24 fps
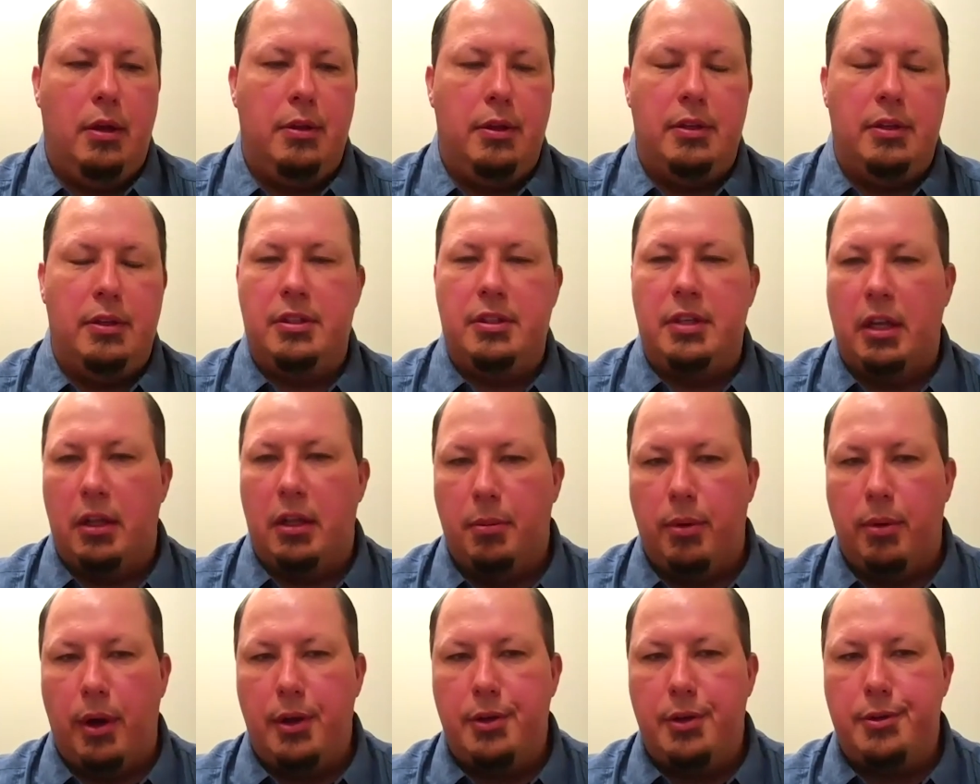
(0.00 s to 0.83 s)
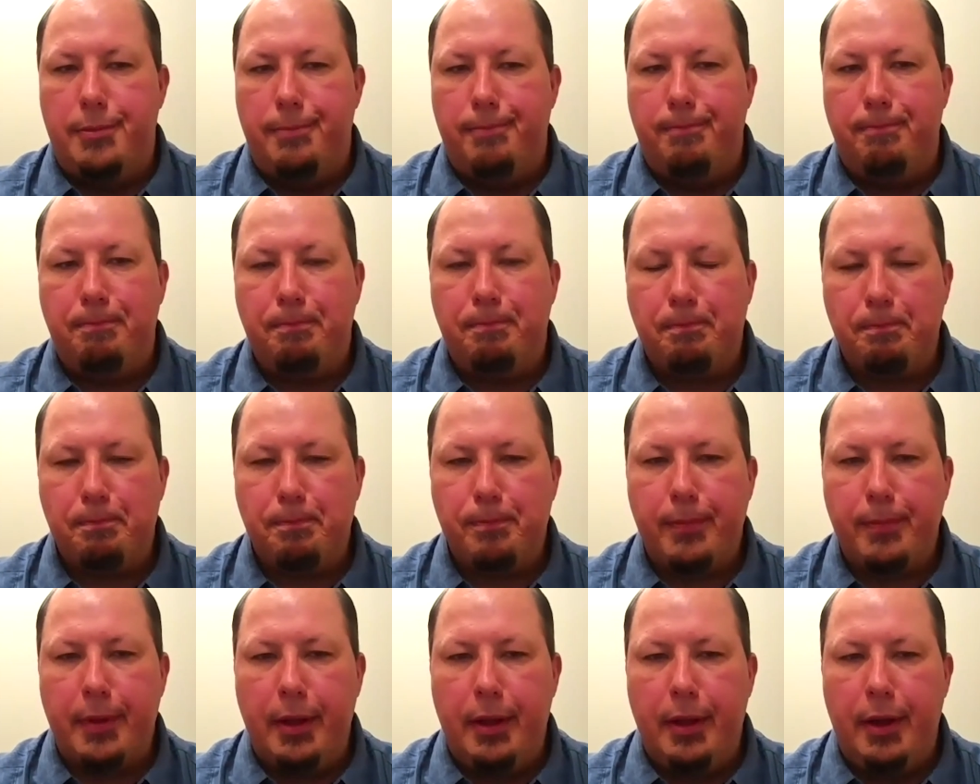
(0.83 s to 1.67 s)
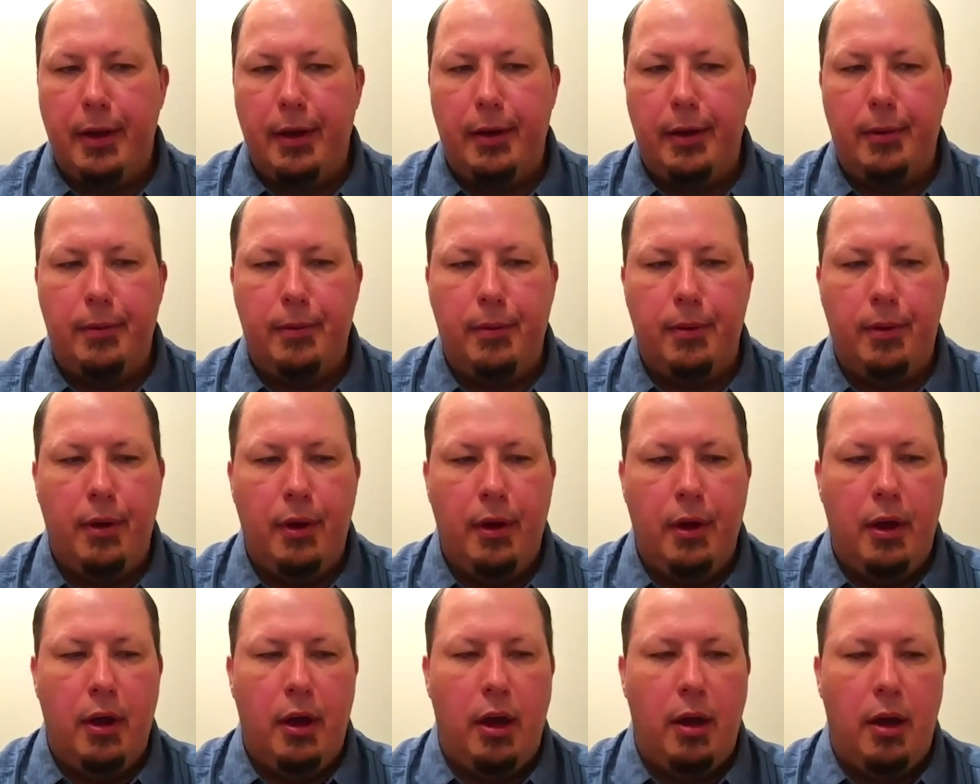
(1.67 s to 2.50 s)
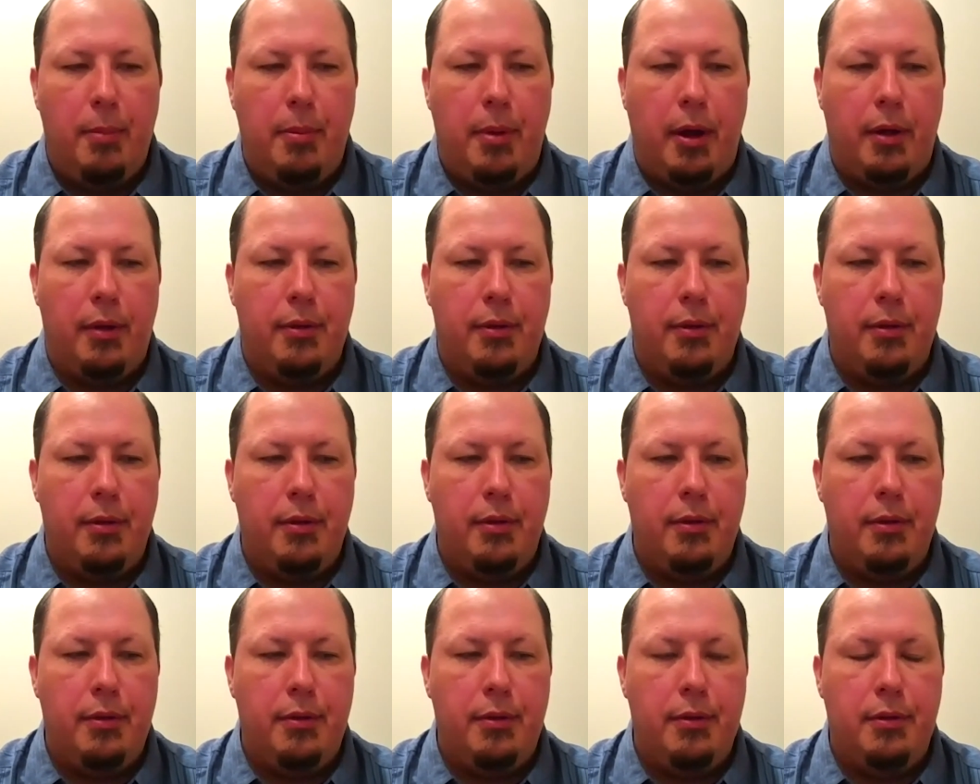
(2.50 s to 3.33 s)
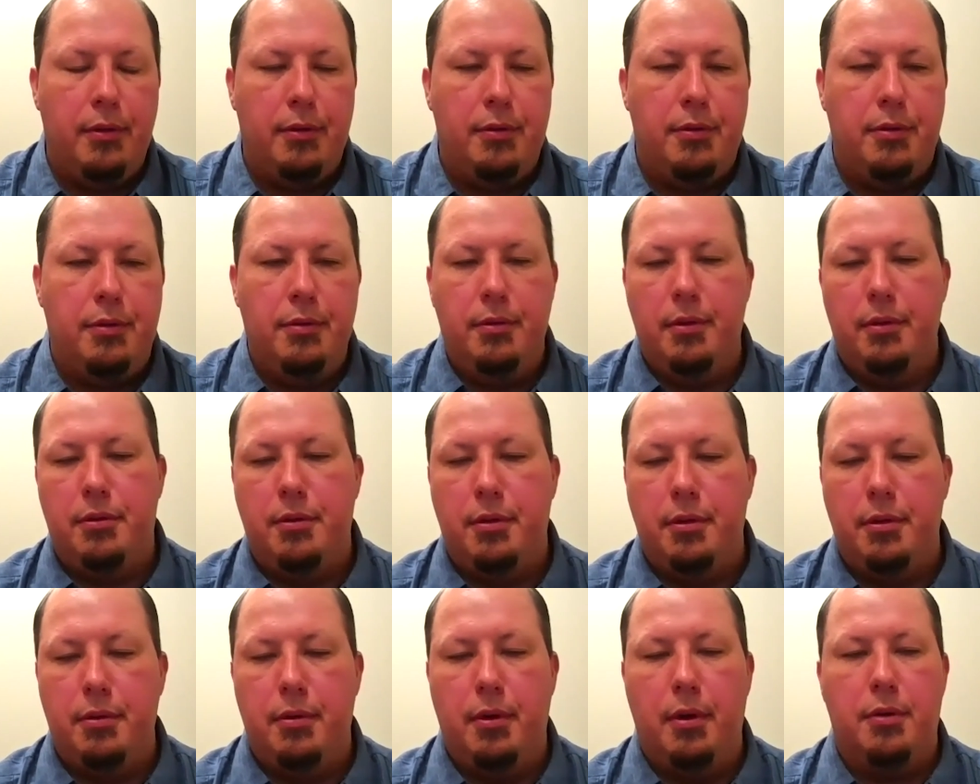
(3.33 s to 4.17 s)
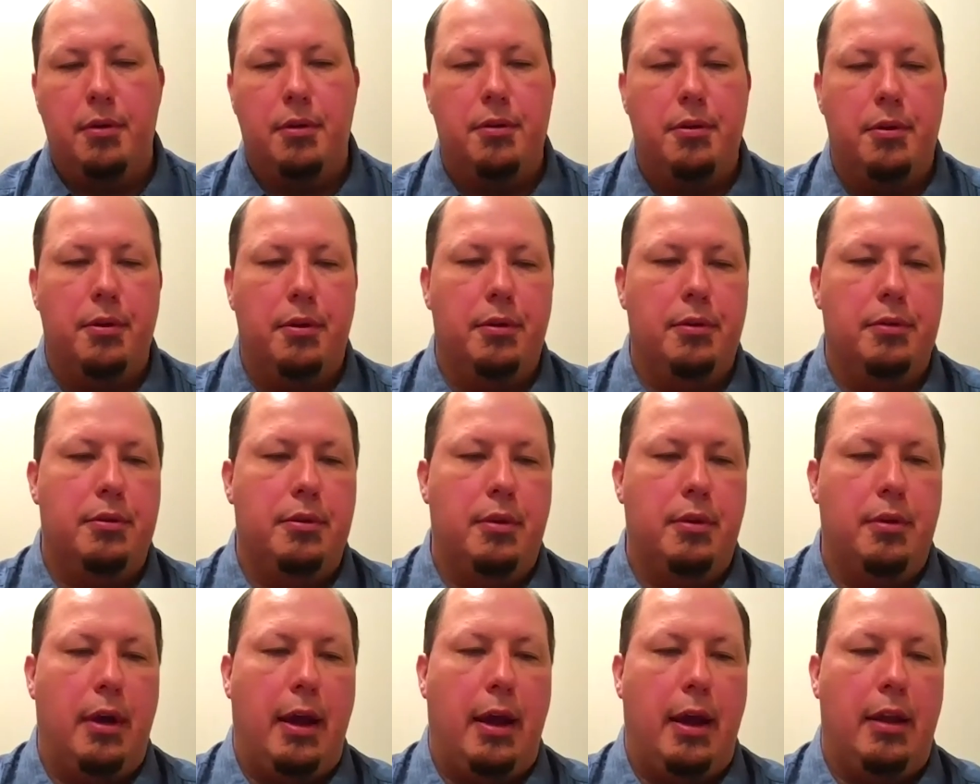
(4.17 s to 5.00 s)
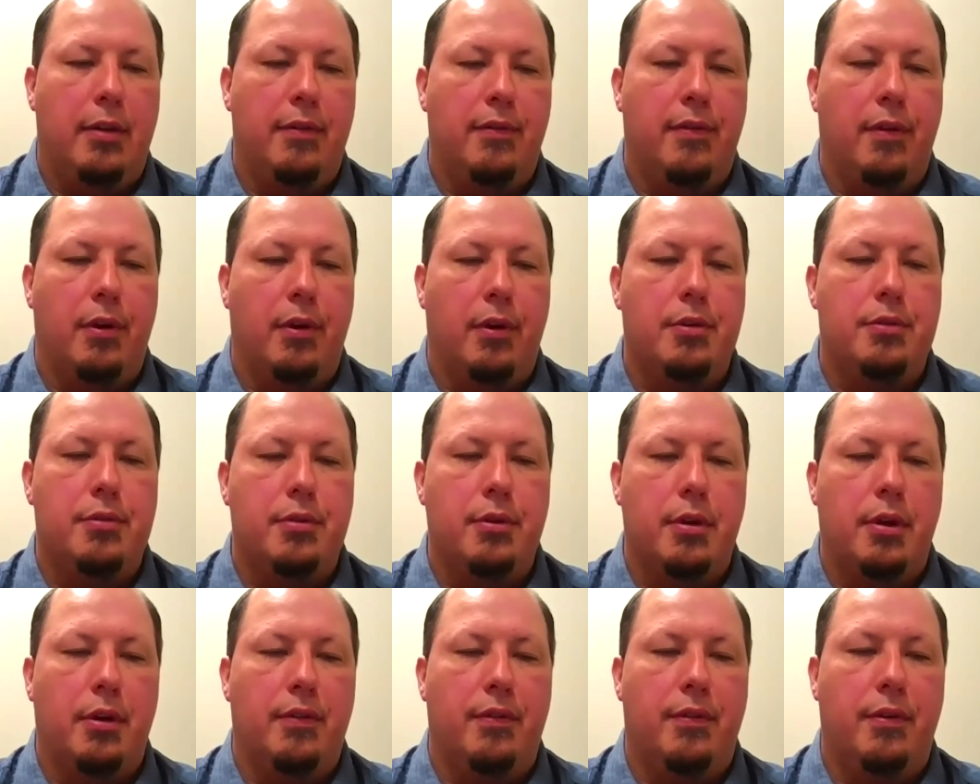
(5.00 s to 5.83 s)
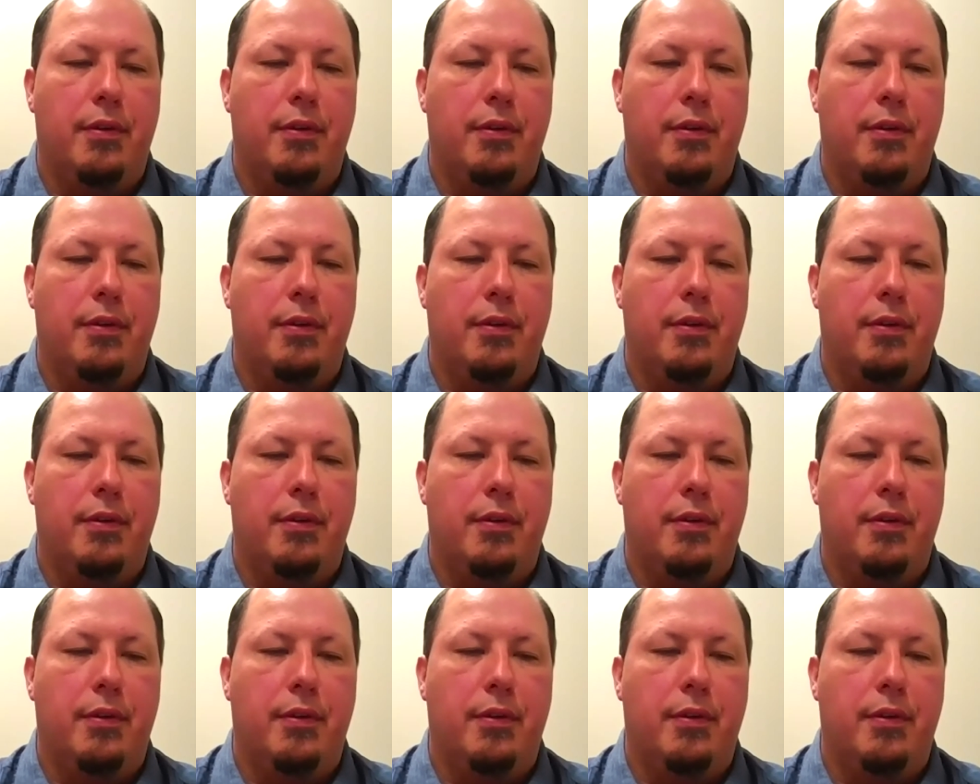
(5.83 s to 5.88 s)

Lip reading: this celebration about the 200 years anniversary